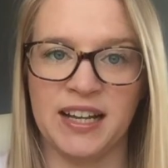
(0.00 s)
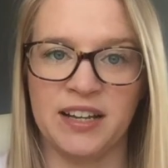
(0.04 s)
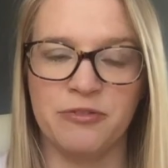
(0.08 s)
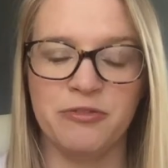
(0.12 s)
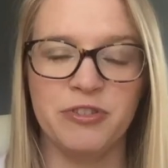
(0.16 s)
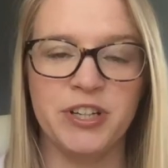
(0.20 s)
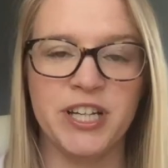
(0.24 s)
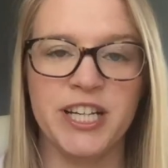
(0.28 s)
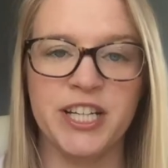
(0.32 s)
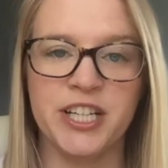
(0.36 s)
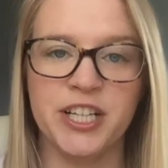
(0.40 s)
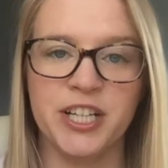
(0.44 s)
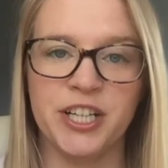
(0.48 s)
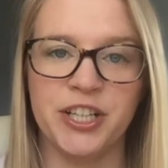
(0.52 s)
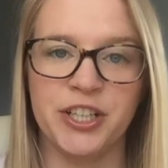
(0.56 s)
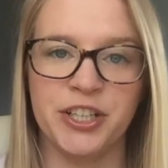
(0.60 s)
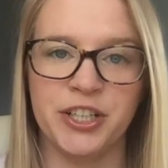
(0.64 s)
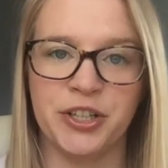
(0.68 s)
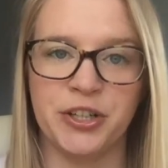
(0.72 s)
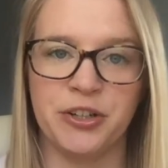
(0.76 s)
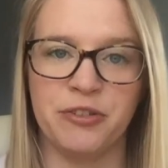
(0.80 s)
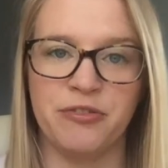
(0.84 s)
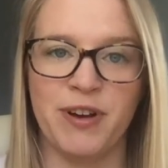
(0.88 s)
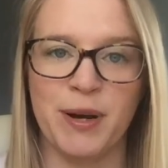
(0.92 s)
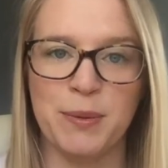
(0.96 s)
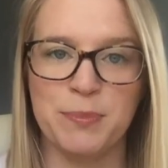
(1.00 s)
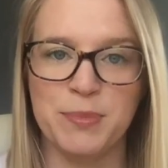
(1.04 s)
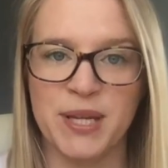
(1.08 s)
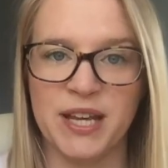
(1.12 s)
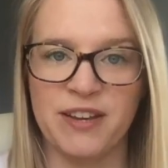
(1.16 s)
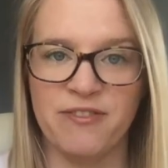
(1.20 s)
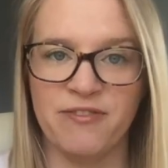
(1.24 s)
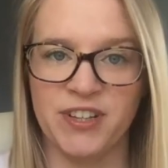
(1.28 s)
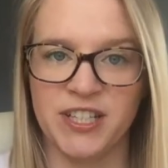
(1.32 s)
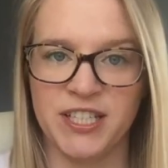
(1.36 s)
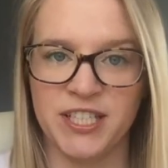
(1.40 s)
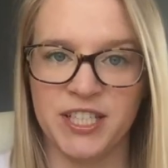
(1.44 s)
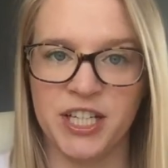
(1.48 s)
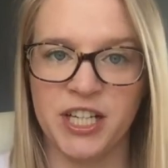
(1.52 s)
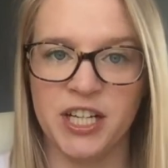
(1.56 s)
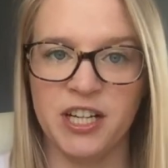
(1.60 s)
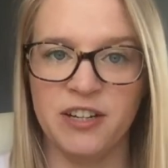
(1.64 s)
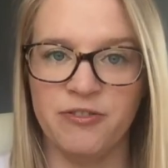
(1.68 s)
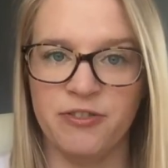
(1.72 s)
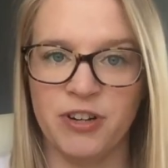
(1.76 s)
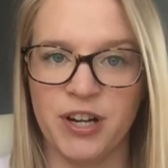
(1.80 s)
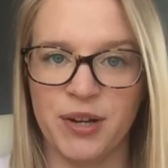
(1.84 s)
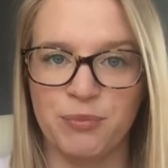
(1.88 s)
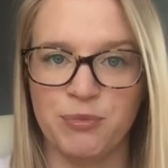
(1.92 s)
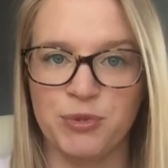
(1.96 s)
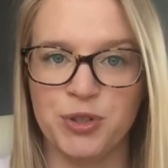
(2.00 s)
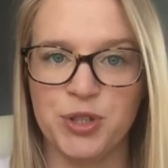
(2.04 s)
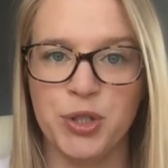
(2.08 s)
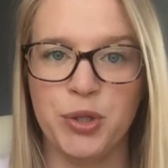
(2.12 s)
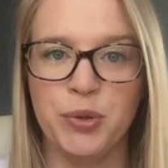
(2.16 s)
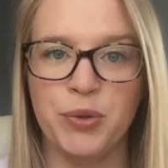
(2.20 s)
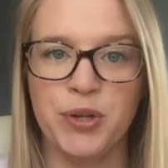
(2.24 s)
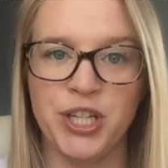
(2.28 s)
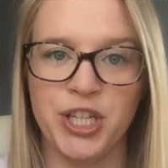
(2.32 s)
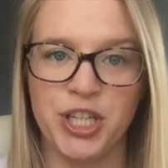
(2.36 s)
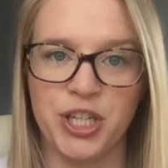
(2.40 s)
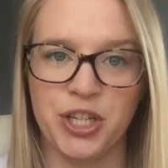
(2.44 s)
reader, your website visitor, from suing